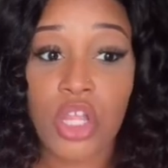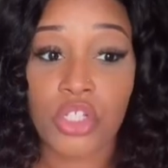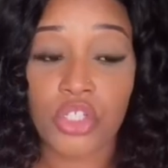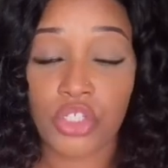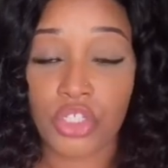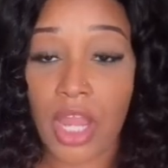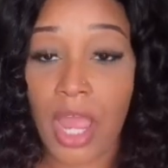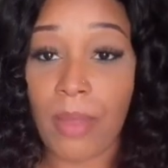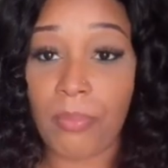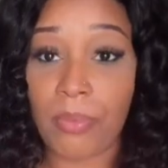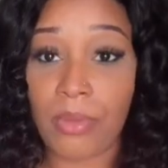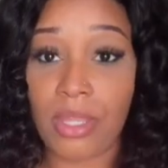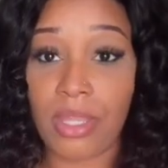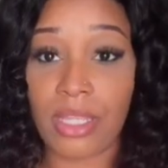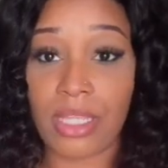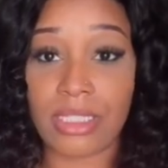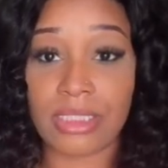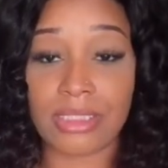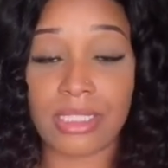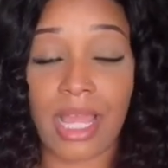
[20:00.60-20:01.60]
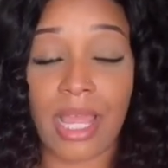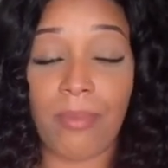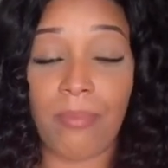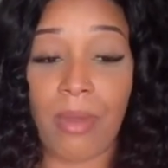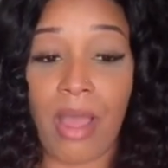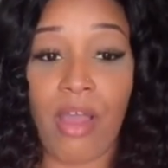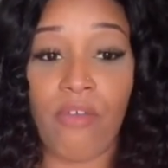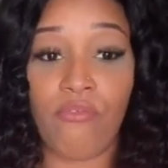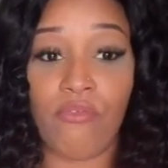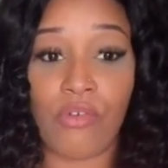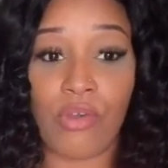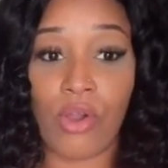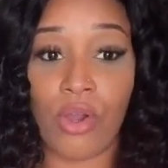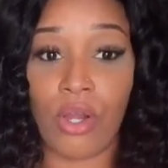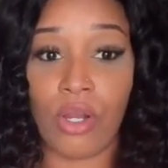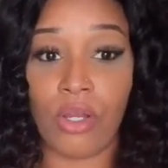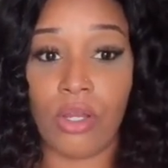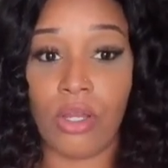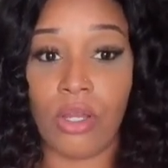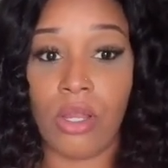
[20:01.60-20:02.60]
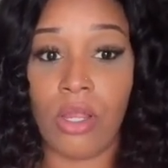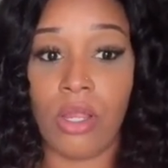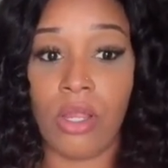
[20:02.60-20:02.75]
shopping is like by far